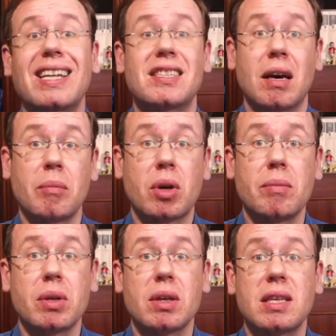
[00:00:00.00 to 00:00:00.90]
In some
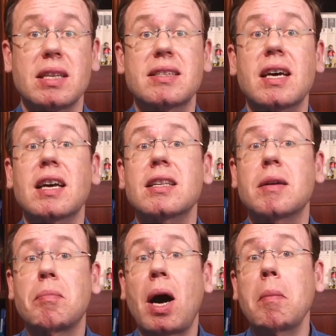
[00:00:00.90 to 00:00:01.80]
communities,
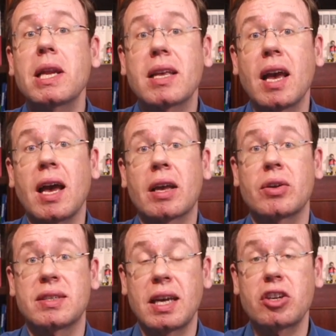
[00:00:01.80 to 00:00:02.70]
the public
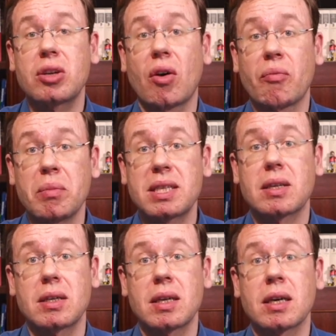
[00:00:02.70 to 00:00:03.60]
accusation of
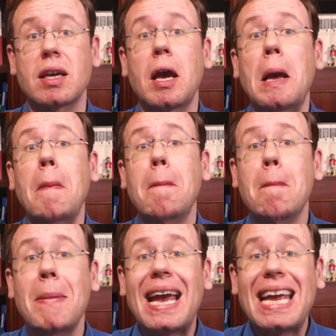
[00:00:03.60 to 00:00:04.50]
misconduct
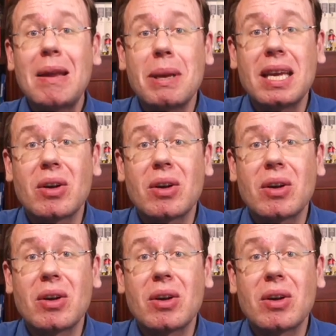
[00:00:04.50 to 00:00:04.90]
may be